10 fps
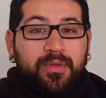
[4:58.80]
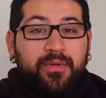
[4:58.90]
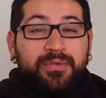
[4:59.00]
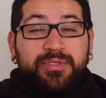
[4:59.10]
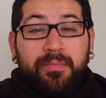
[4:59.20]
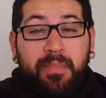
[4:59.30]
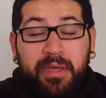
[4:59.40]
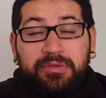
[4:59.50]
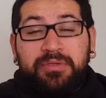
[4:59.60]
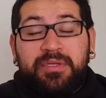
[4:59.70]
those are the
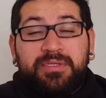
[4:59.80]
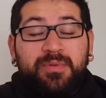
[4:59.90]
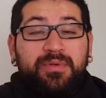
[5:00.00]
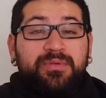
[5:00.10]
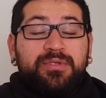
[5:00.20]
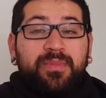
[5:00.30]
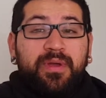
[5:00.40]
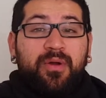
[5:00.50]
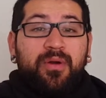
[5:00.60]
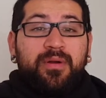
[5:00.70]
major things I want to do to my
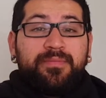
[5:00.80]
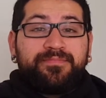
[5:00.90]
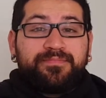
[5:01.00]
car.